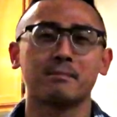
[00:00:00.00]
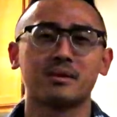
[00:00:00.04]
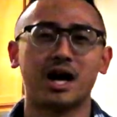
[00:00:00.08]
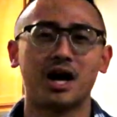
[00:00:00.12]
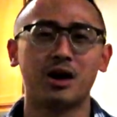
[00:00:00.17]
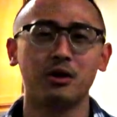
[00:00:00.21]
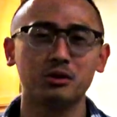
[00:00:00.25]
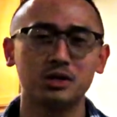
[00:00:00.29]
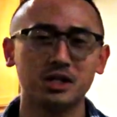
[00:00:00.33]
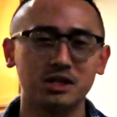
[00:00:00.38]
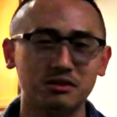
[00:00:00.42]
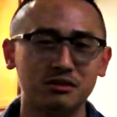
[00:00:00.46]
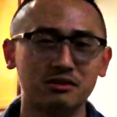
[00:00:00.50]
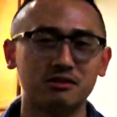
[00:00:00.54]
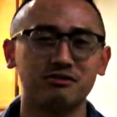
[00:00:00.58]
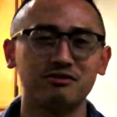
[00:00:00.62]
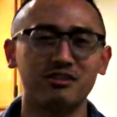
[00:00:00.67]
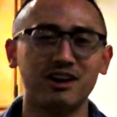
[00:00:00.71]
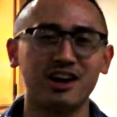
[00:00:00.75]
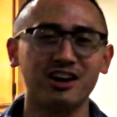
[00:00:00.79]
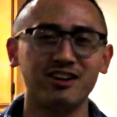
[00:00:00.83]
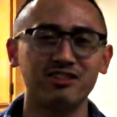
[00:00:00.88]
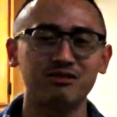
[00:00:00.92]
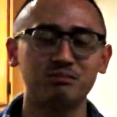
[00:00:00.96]
I would give it a
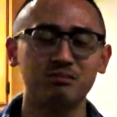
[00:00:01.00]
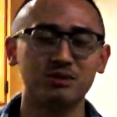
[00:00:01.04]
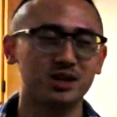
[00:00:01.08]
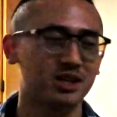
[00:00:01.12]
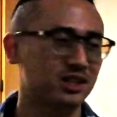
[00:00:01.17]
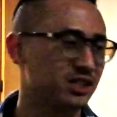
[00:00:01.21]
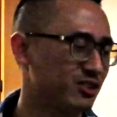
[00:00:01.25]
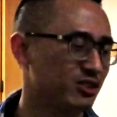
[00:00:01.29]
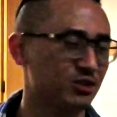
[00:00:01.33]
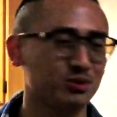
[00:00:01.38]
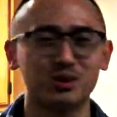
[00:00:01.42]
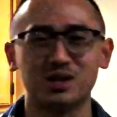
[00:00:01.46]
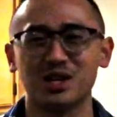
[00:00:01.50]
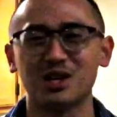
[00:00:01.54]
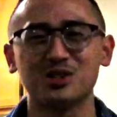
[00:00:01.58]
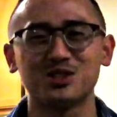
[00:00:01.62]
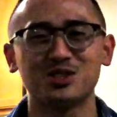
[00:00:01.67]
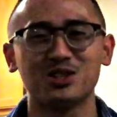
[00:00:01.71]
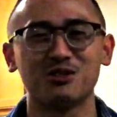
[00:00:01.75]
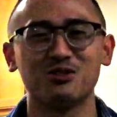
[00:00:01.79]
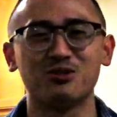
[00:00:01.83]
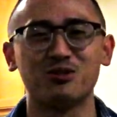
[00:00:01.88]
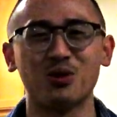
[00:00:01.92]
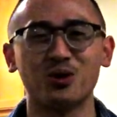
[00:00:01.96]
5 because everyone else
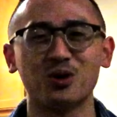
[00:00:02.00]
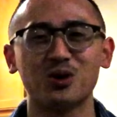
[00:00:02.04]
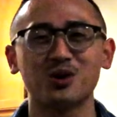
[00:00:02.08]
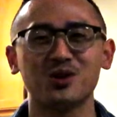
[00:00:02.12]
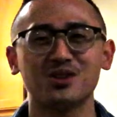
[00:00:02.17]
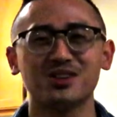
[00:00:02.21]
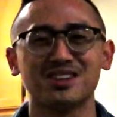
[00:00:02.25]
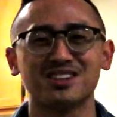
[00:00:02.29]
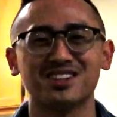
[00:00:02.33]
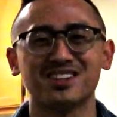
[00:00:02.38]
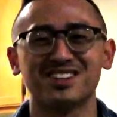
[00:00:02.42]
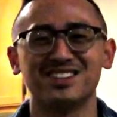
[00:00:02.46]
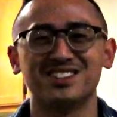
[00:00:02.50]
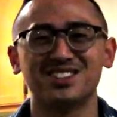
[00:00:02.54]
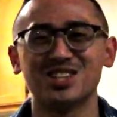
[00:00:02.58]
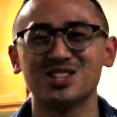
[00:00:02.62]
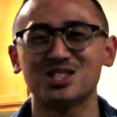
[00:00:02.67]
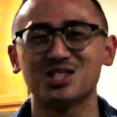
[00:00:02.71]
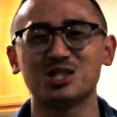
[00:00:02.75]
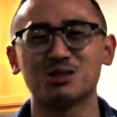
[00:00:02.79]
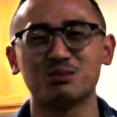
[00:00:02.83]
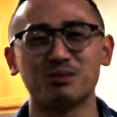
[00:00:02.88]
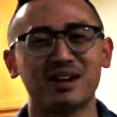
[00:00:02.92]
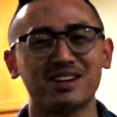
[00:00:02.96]
had 4,
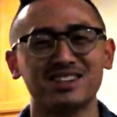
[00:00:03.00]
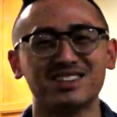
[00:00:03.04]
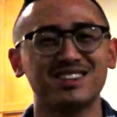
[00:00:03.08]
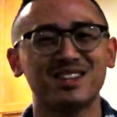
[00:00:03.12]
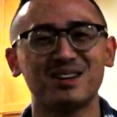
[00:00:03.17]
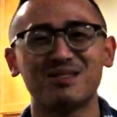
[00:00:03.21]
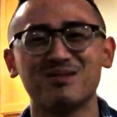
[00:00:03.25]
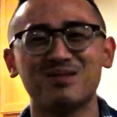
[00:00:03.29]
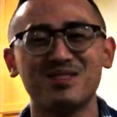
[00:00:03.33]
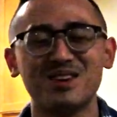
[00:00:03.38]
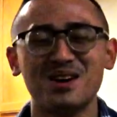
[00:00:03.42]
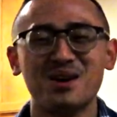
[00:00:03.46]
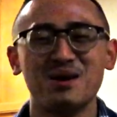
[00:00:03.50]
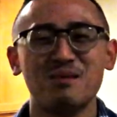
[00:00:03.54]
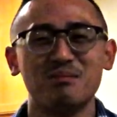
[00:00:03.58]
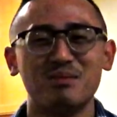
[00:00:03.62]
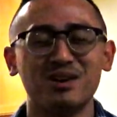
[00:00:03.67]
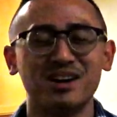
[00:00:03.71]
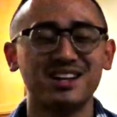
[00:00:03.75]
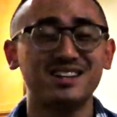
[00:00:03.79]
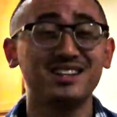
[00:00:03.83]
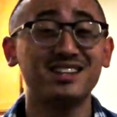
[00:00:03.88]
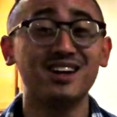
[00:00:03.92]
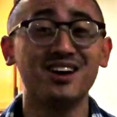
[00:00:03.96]
just to spite them.
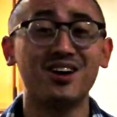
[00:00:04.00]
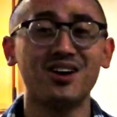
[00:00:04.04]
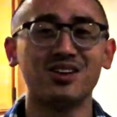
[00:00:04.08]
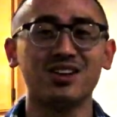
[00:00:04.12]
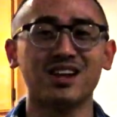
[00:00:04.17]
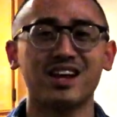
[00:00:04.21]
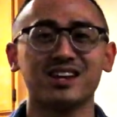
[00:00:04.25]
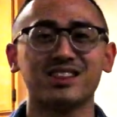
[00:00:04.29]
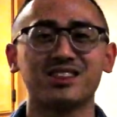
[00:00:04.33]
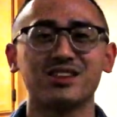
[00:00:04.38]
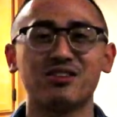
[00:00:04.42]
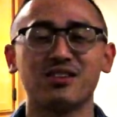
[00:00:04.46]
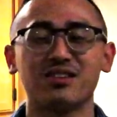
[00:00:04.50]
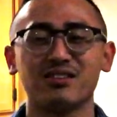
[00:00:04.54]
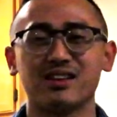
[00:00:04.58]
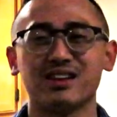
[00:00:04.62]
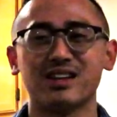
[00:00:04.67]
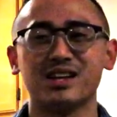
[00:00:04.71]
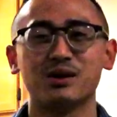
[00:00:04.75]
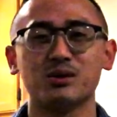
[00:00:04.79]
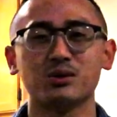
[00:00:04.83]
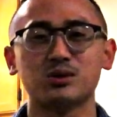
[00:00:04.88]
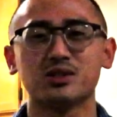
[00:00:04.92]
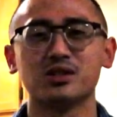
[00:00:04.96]
But no, like
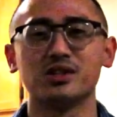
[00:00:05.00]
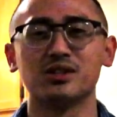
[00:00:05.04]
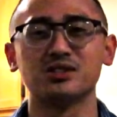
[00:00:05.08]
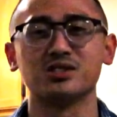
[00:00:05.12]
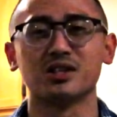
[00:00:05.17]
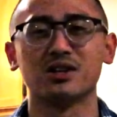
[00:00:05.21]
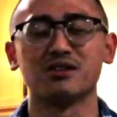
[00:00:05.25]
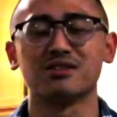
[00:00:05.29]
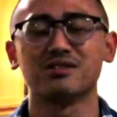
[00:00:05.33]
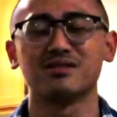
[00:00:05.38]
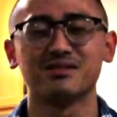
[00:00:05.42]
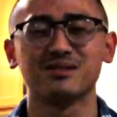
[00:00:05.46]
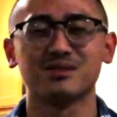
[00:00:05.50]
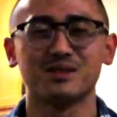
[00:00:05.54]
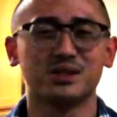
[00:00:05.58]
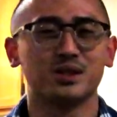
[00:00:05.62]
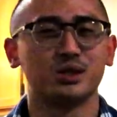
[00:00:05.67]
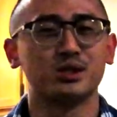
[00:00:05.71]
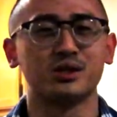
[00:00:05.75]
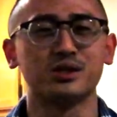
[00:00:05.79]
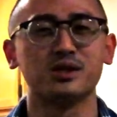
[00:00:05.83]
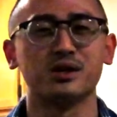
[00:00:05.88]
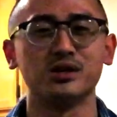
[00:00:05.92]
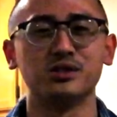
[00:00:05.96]
it was a good sub.
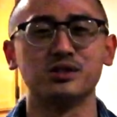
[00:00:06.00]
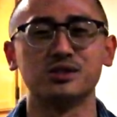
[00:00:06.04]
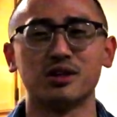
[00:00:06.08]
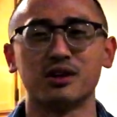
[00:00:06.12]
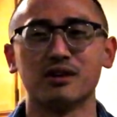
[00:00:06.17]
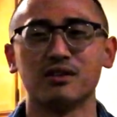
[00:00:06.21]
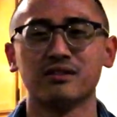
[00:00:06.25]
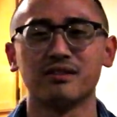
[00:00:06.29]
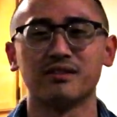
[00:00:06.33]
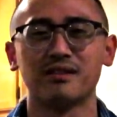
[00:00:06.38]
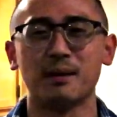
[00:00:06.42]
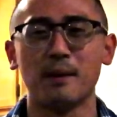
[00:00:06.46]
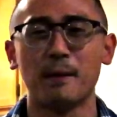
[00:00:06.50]
Good sub.